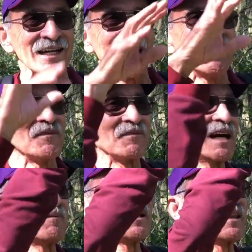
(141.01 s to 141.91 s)
climb up,
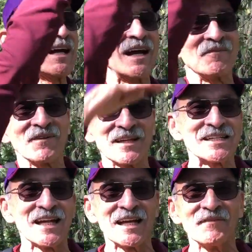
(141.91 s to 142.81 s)
grab another handful and
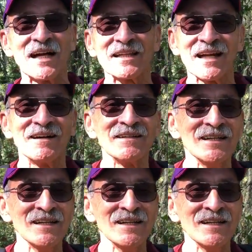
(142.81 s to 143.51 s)
slide back down.